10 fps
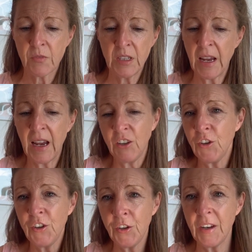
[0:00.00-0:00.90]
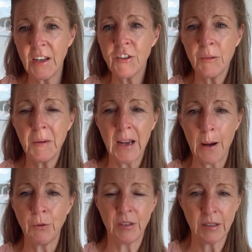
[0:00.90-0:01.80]
you need to be
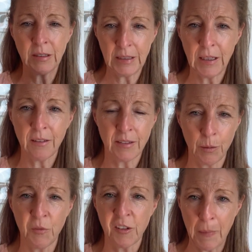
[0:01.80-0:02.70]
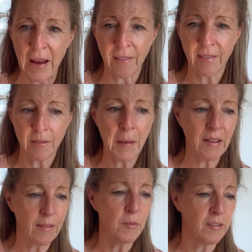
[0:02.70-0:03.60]
able to clear some space,
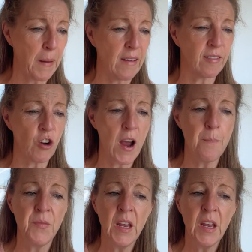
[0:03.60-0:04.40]
make some space, right?